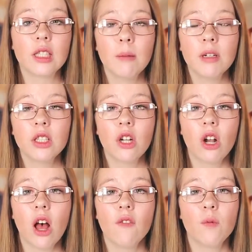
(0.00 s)
I'm gonna start
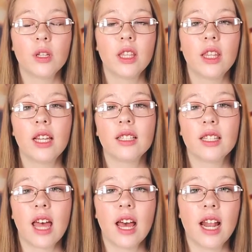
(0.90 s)
off with things
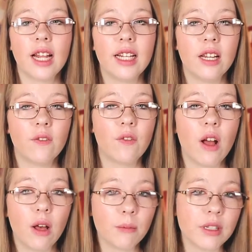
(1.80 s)
that I get
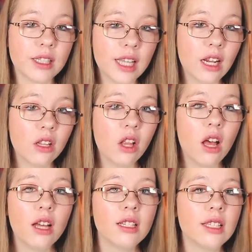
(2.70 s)
from Santa
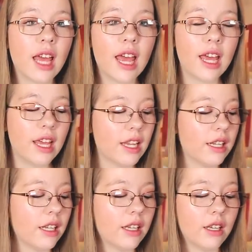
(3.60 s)
Claus.
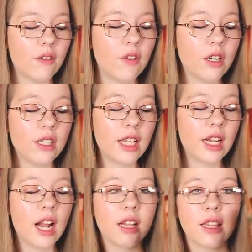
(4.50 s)
And first, I
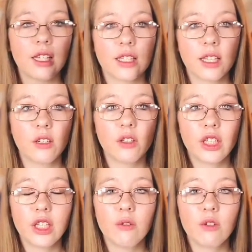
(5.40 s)
got this little
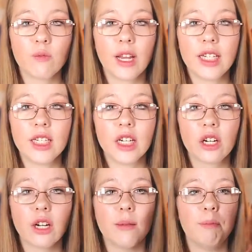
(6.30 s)
cute
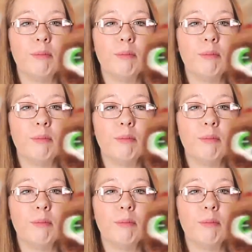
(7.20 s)
reindeer